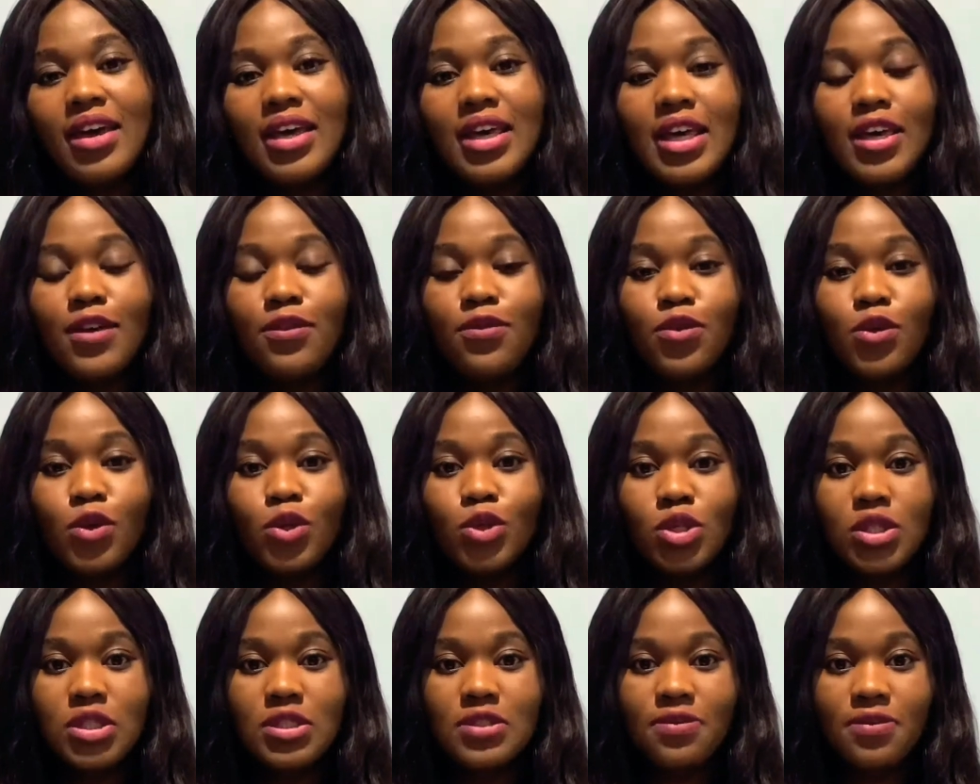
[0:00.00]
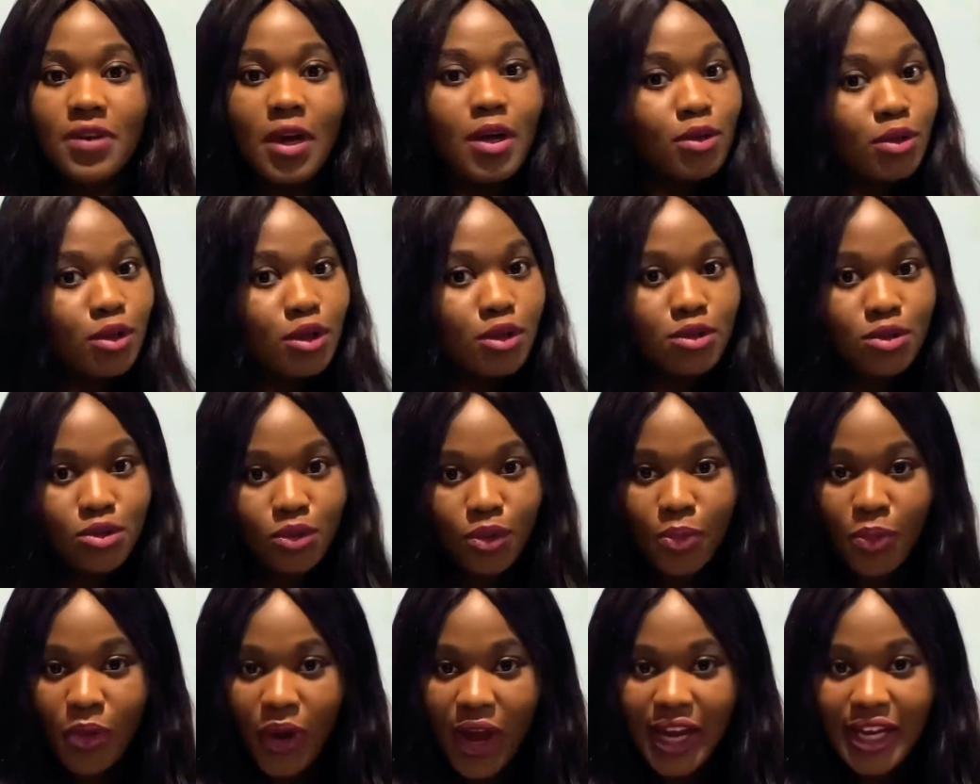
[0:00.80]
If you just found out you're
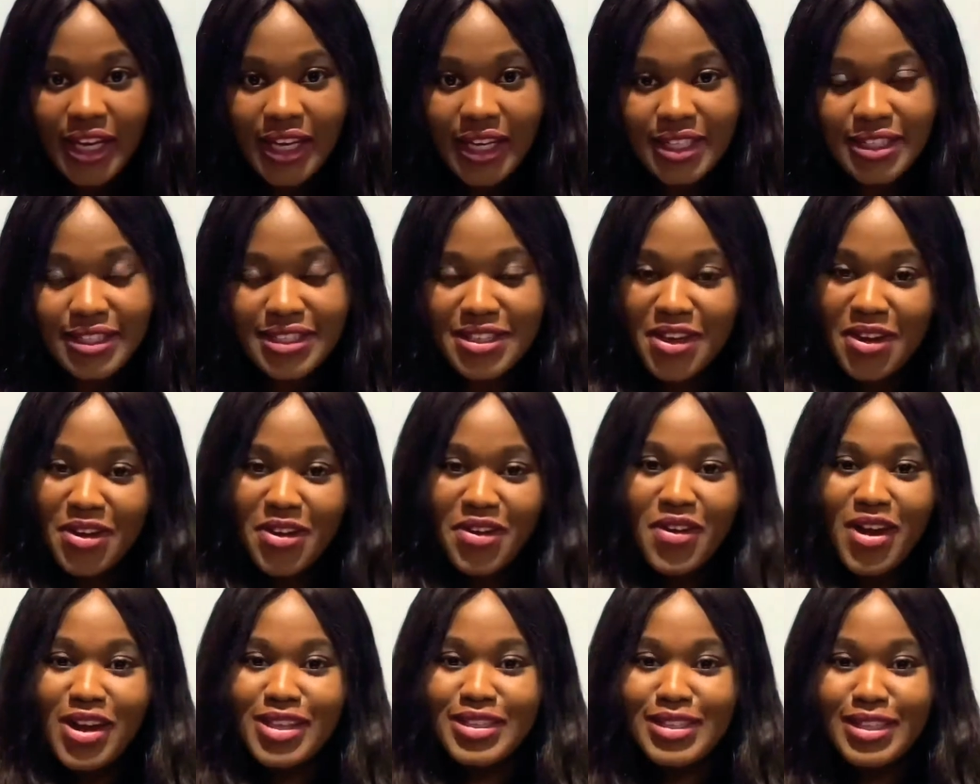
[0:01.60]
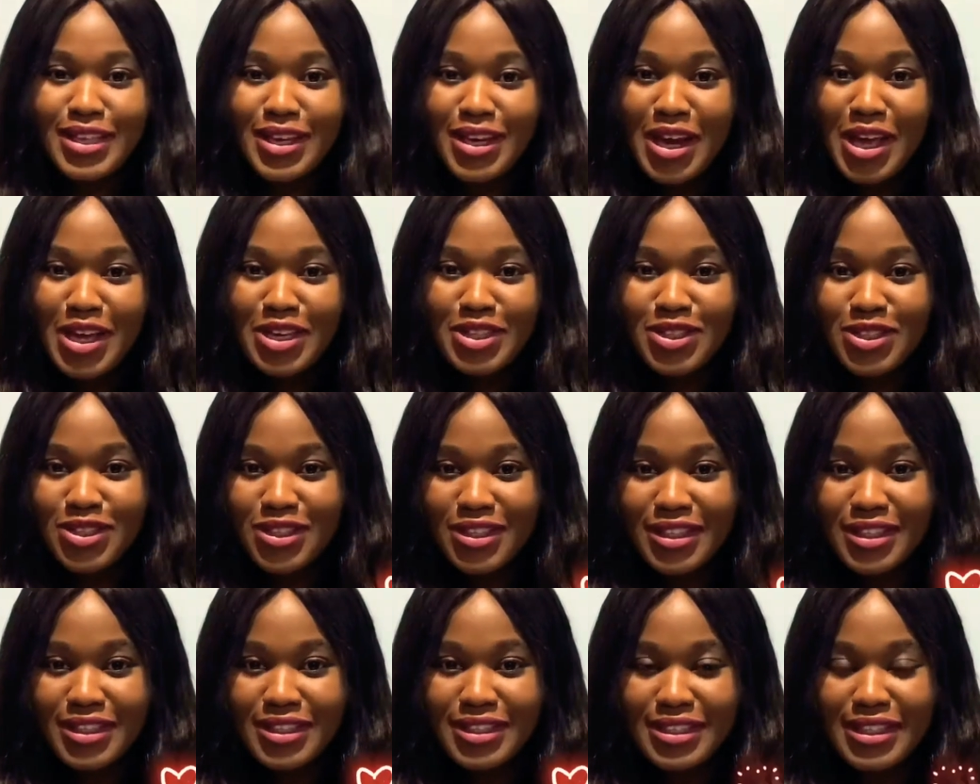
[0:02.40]
pregnant,
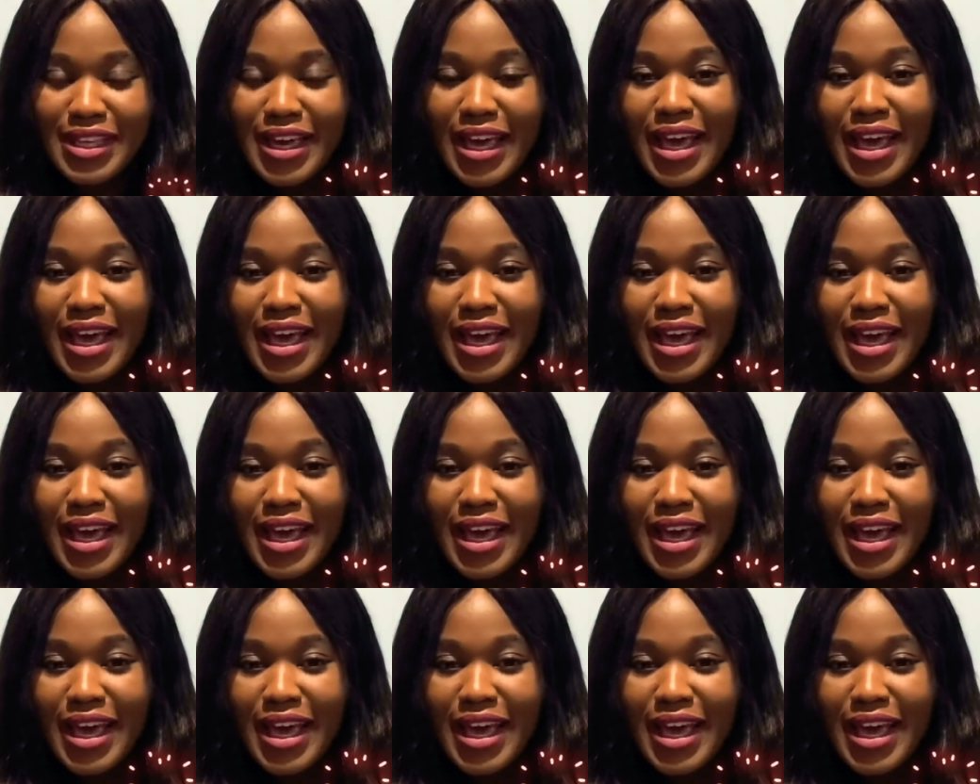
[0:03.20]
congratulations.